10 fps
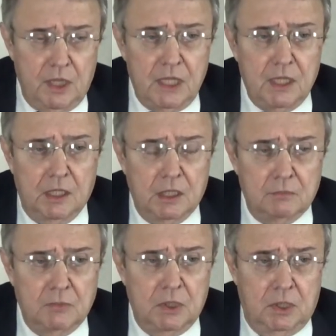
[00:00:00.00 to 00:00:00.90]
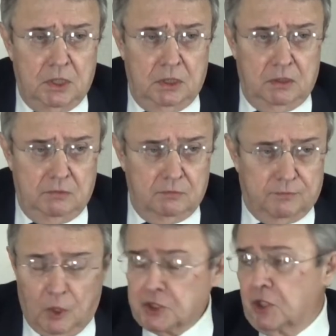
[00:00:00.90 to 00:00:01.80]
they, um,
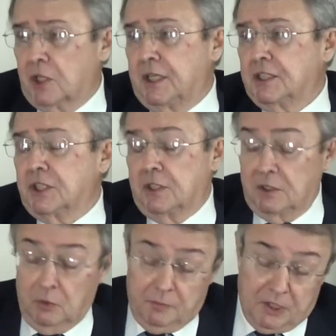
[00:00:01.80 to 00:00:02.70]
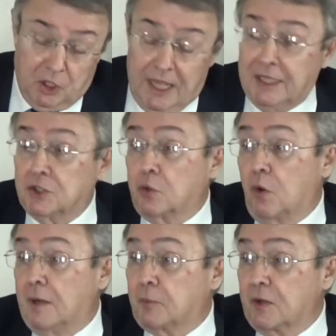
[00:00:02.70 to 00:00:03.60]
Fortunately, they said they will be glad to
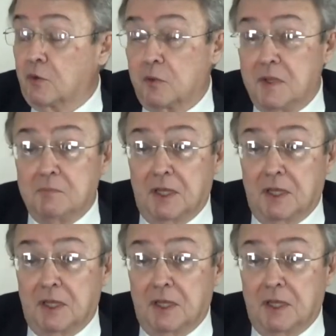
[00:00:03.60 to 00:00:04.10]
cooperate with me,